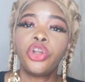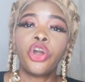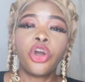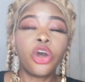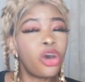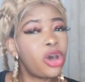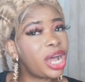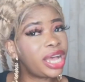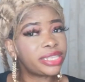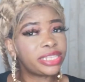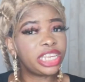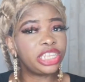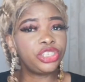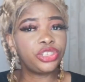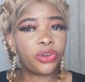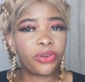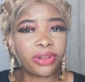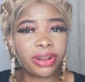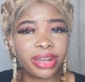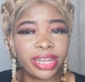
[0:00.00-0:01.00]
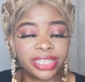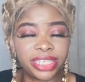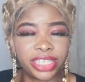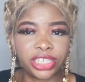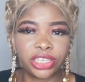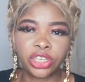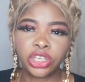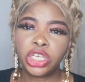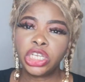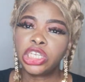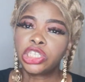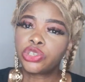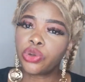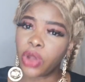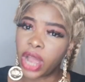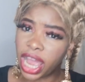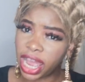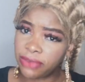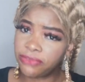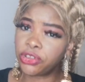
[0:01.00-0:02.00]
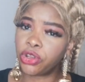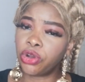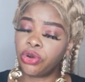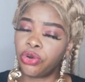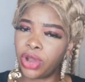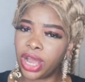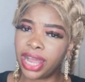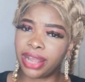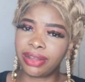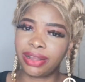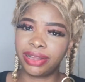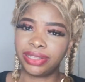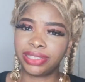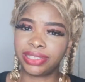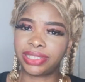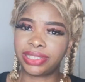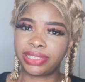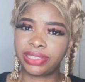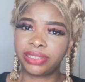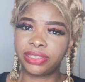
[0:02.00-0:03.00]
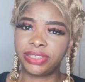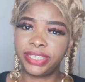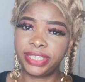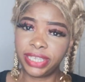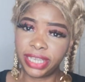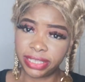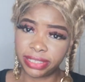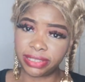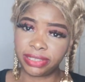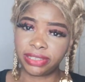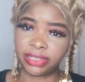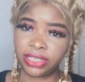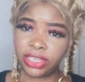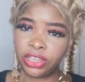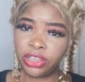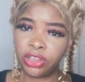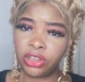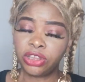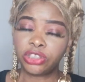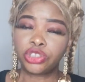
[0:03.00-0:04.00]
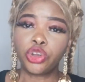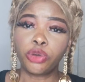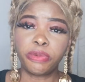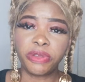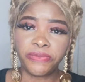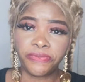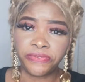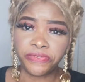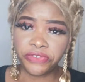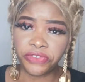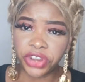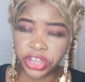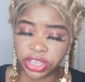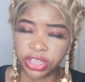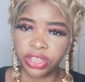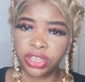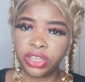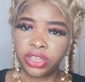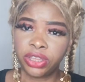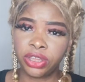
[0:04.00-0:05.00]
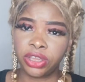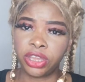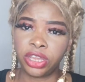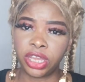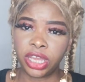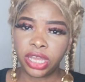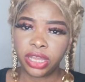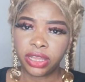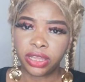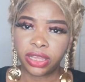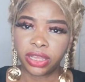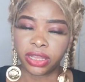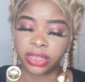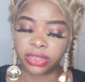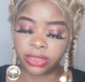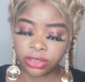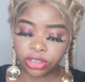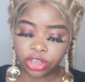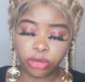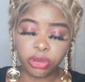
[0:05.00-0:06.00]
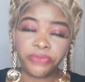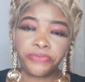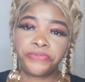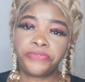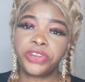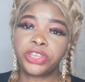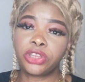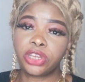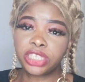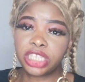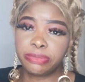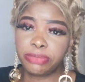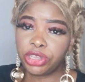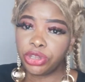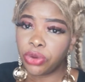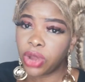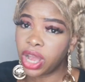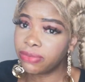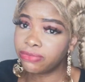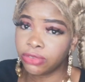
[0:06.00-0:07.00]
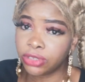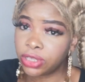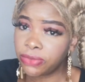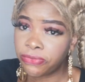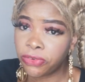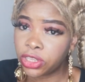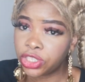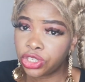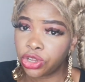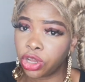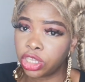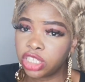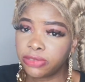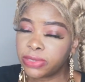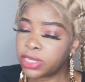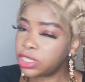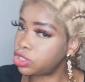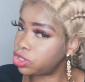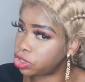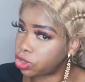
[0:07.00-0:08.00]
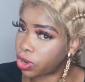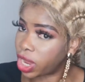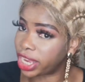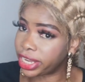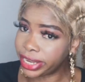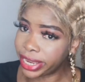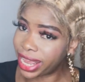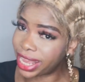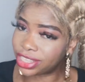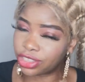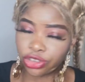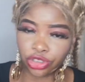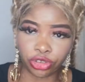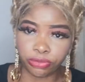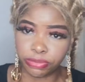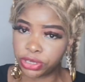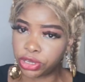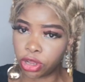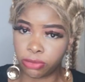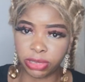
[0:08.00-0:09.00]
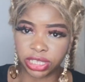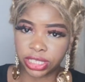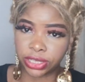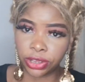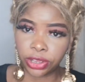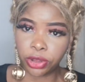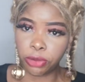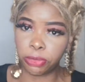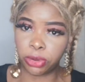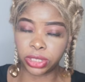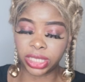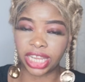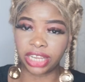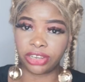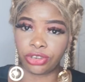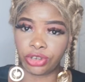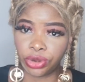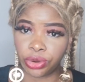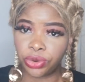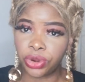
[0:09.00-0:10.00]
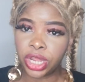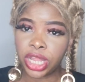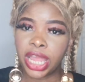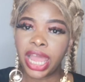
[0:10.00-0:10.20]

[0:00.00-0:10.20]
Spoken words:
or as a young lady to have your own account. Yes. To be free. To be free doesn't mean you have to divorce your husband. No, I didn't ask you to become a single mother. No.